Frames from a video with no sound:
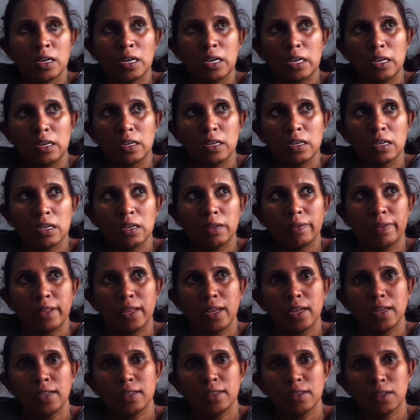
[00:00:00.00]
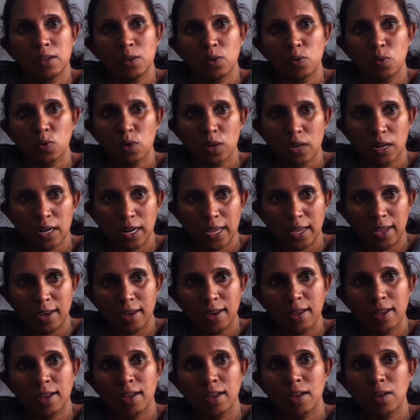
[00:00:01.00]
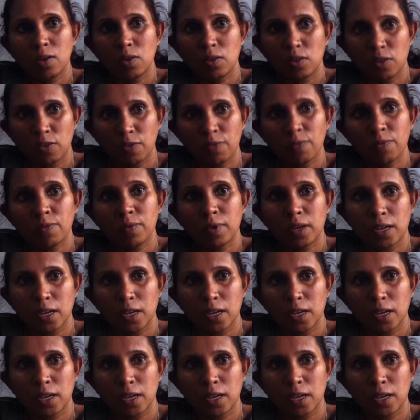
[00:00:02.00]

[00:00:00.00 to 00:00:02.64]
There is a rural area, a lot of